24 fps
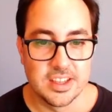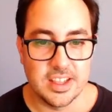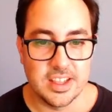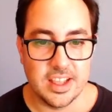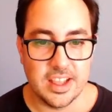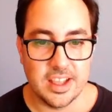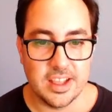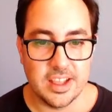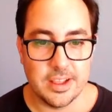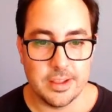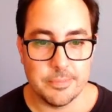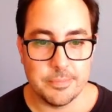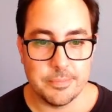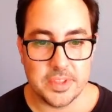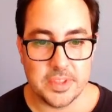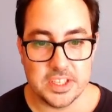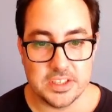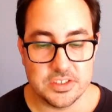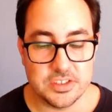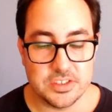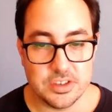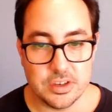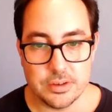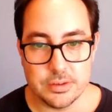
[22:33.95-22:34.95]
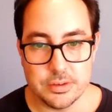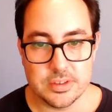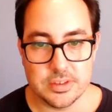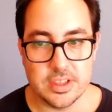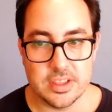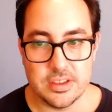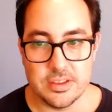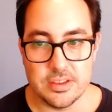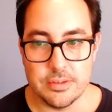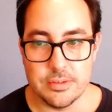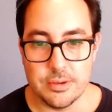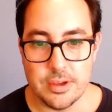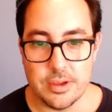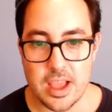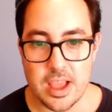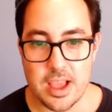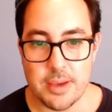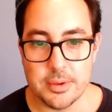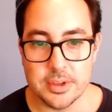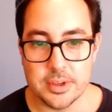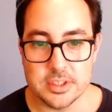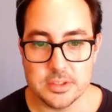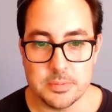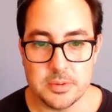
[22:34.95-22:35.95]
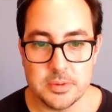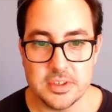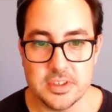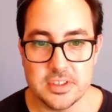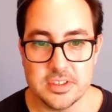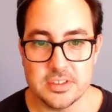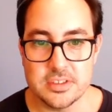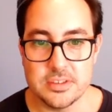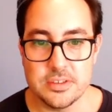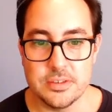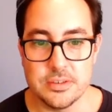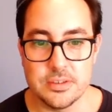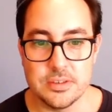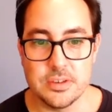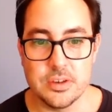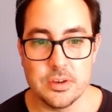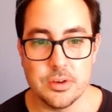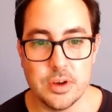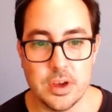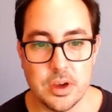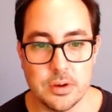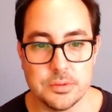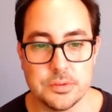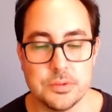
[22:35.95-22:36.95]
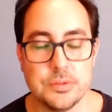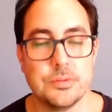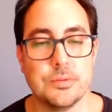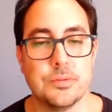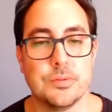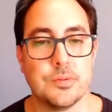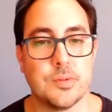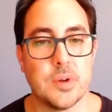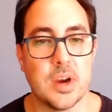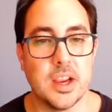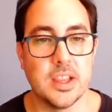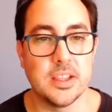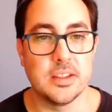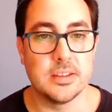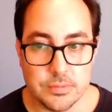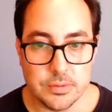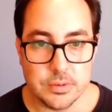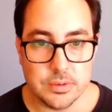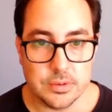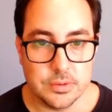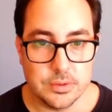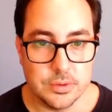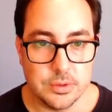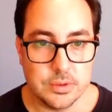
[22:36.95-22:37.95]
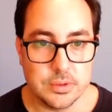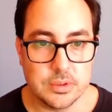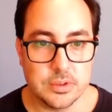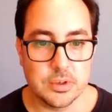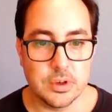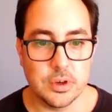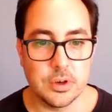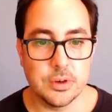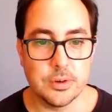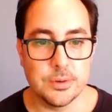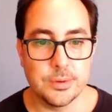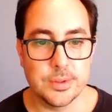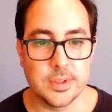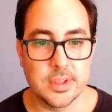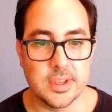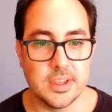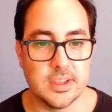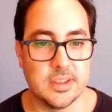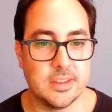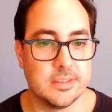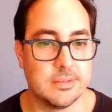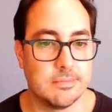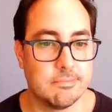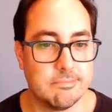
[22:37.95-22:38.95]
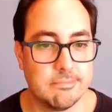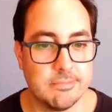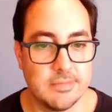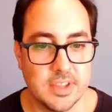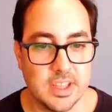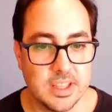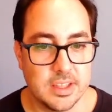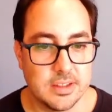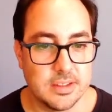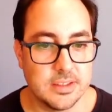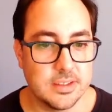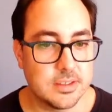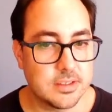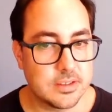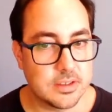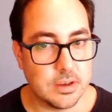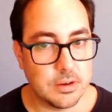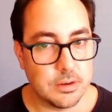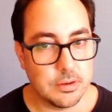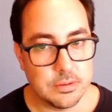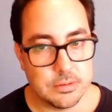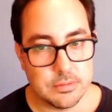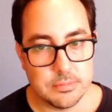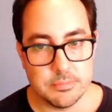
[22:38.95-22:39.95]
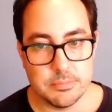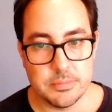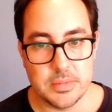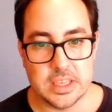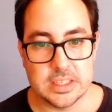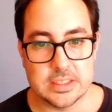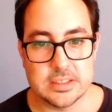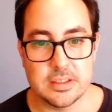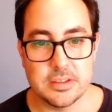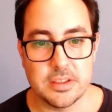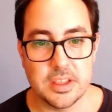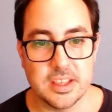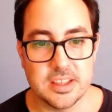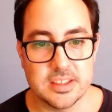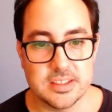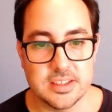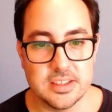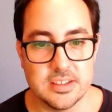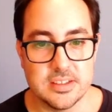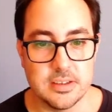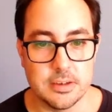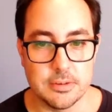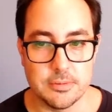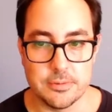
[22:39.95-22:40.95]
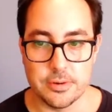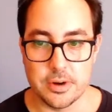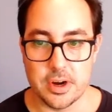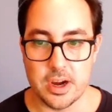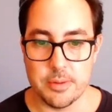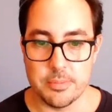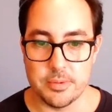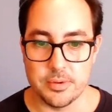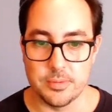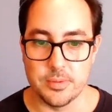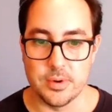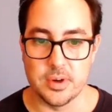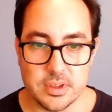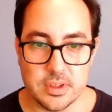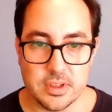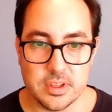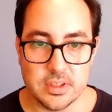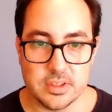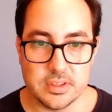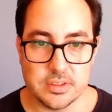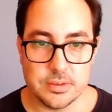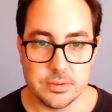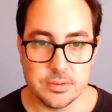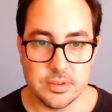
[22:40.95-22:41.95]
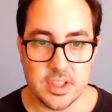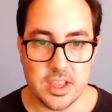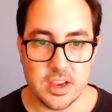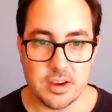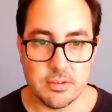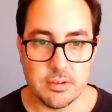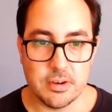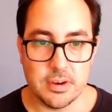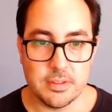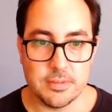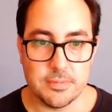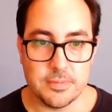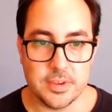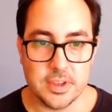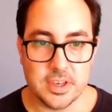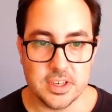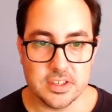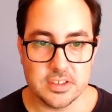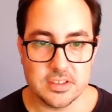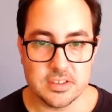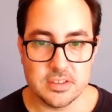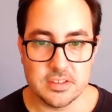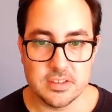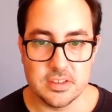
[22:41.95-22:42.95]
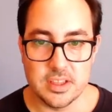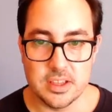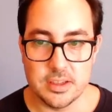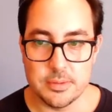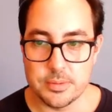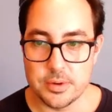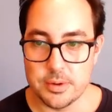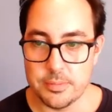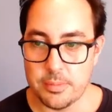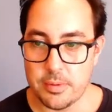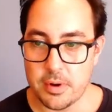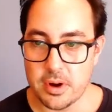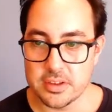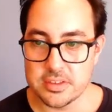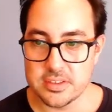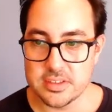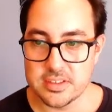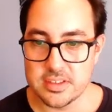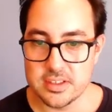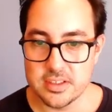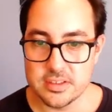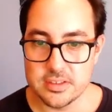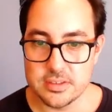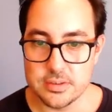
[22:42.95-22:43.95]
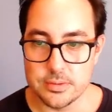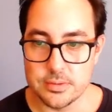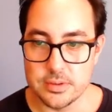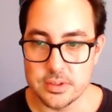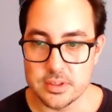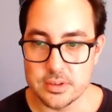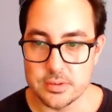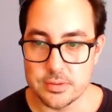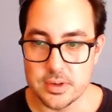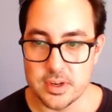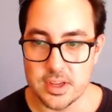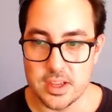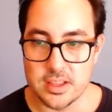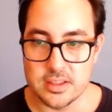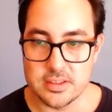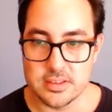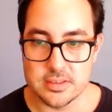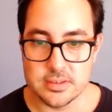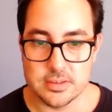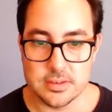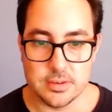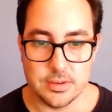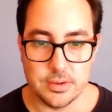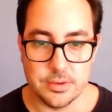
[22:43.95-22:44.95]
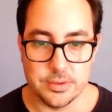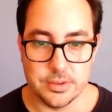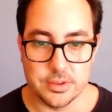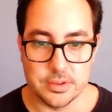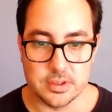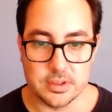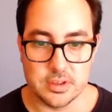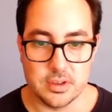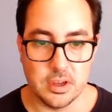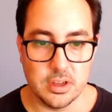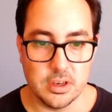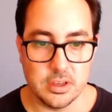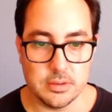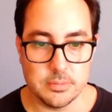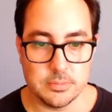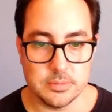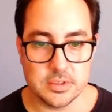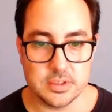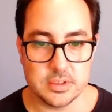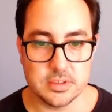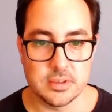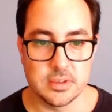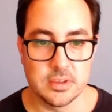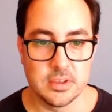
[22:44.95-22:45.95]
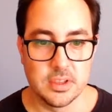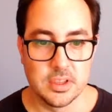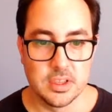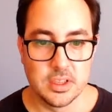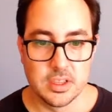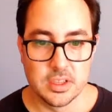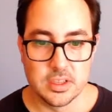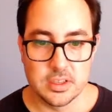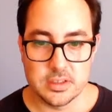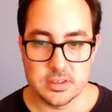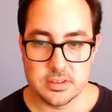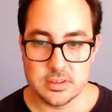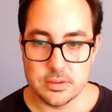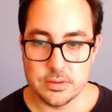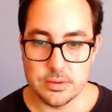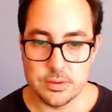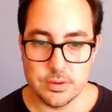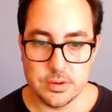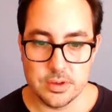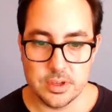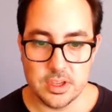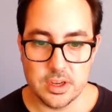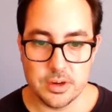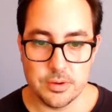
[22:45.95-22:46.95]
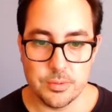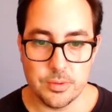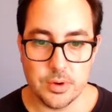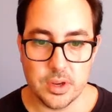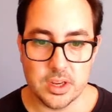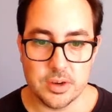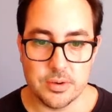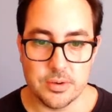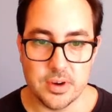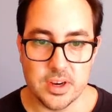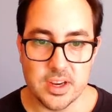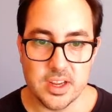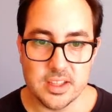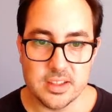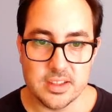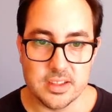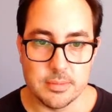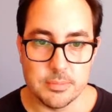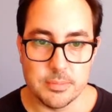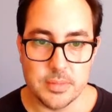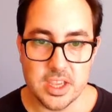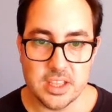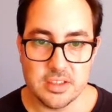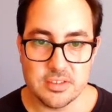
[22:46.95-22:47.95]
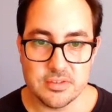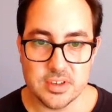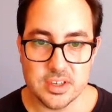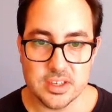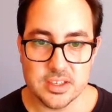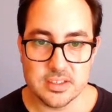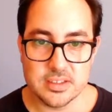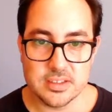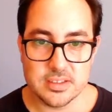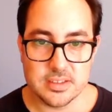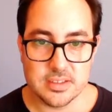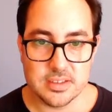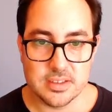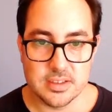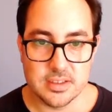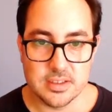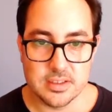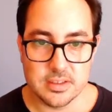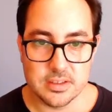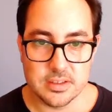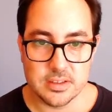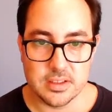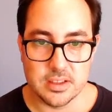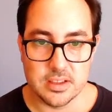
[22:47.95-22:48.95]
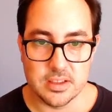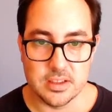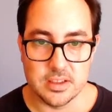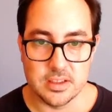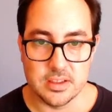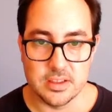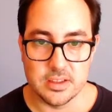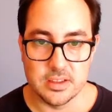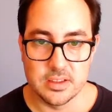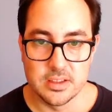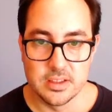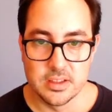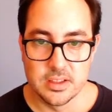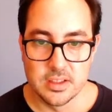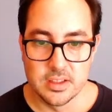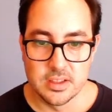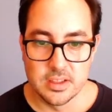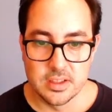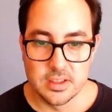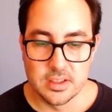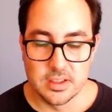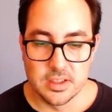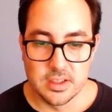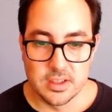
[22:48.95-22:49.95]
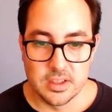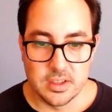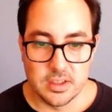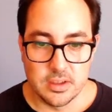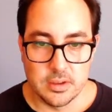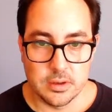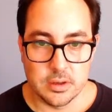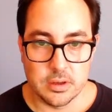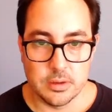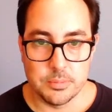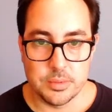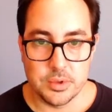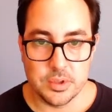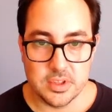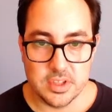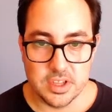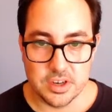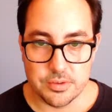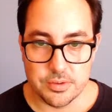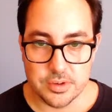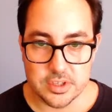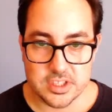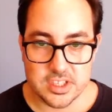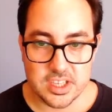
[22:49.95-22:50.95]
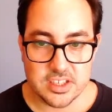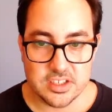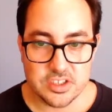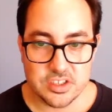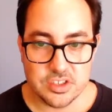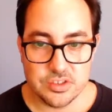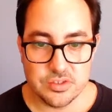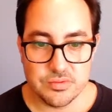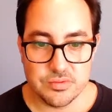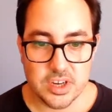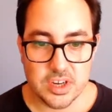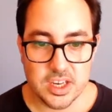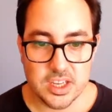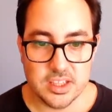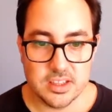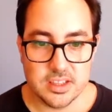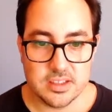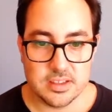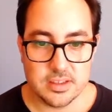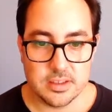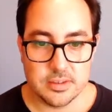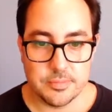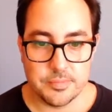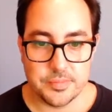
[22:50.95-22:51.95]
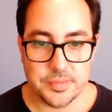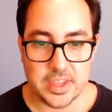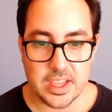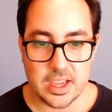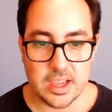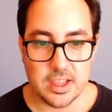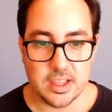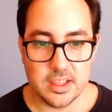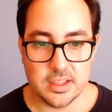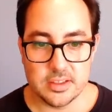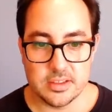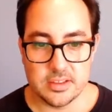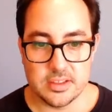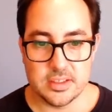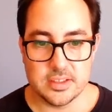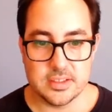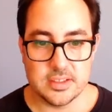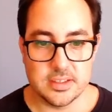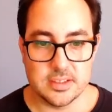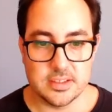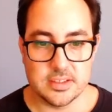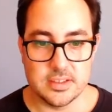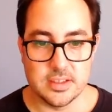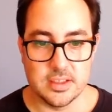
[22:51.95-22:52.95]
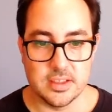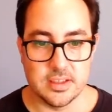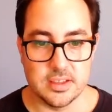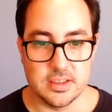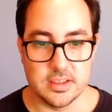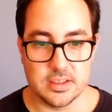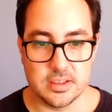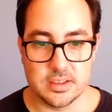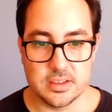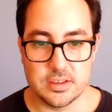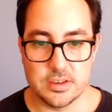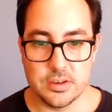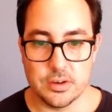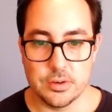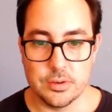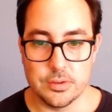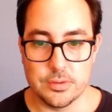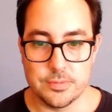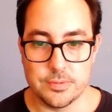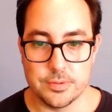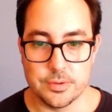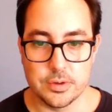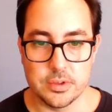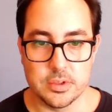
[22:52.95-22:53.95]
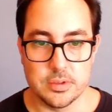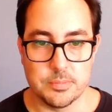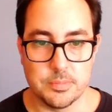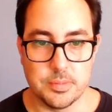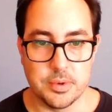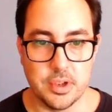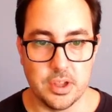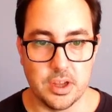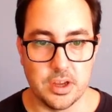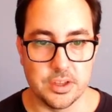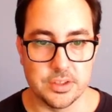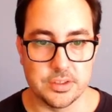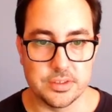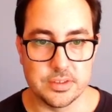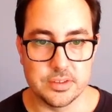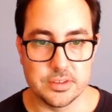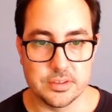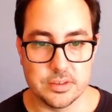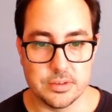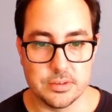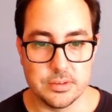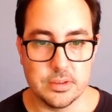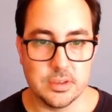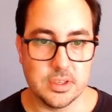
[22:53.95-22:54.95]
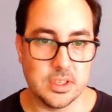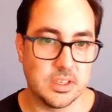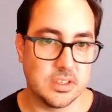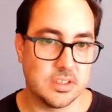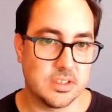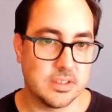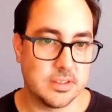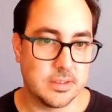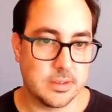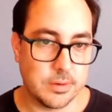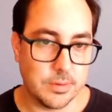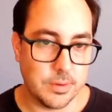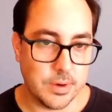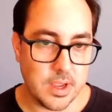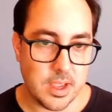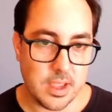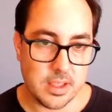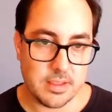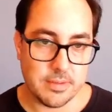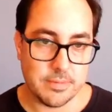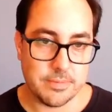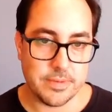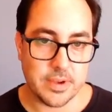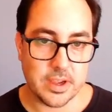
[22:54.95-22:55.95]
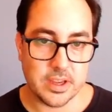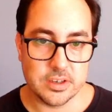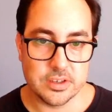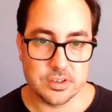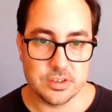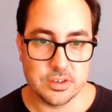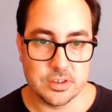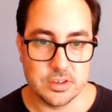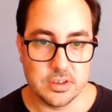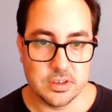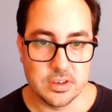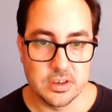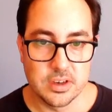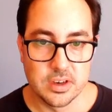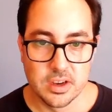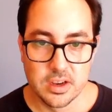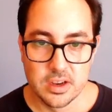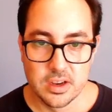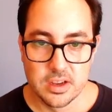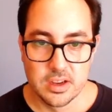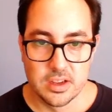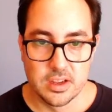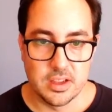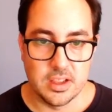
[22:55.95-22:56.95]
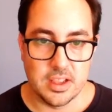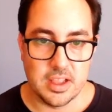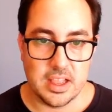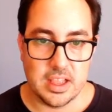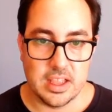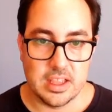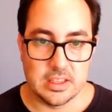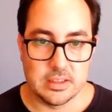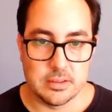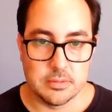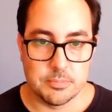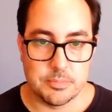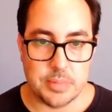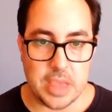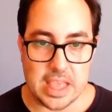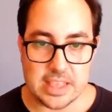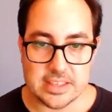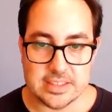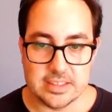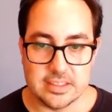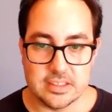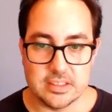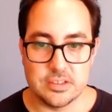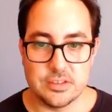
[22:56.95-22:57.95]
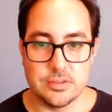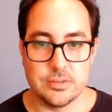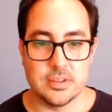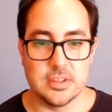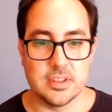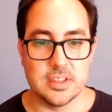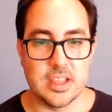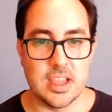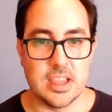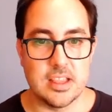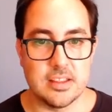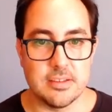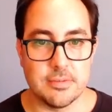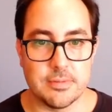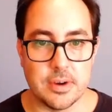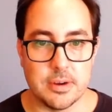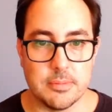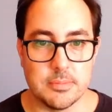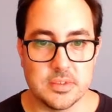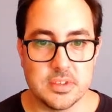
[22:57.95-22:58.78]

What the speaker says: It shows that you have experience, you know how to write good code, and this code makes things easier for everyone. So there it finished the pre-processing, so it creates all the columns. So here we create the matrix, compute the retention rate, and this is the code for the plot. So you can just create a function and pass it to the data frame.